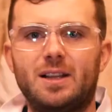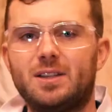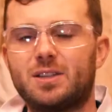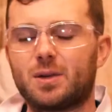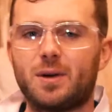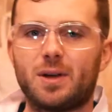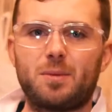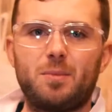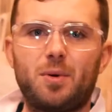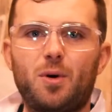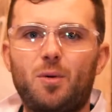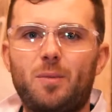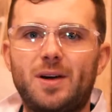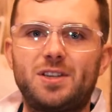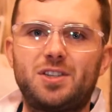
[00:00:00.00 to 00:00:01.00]
so I can
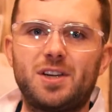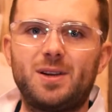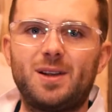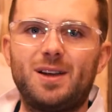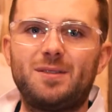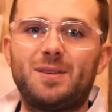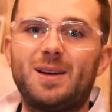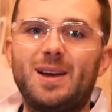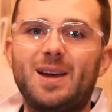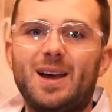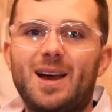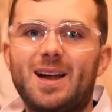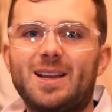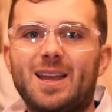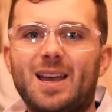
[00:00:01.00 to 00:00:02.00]
pour my gin over
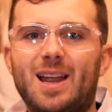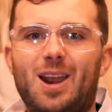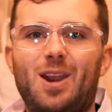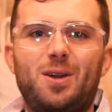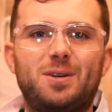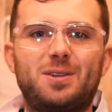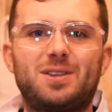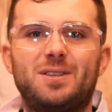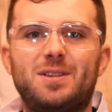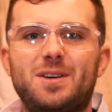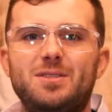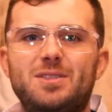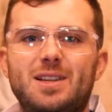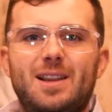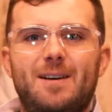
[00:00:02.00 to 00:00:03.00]
and get lots of
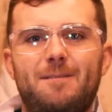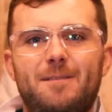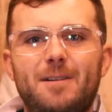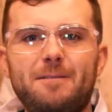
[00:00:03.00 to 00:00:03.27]
those lovely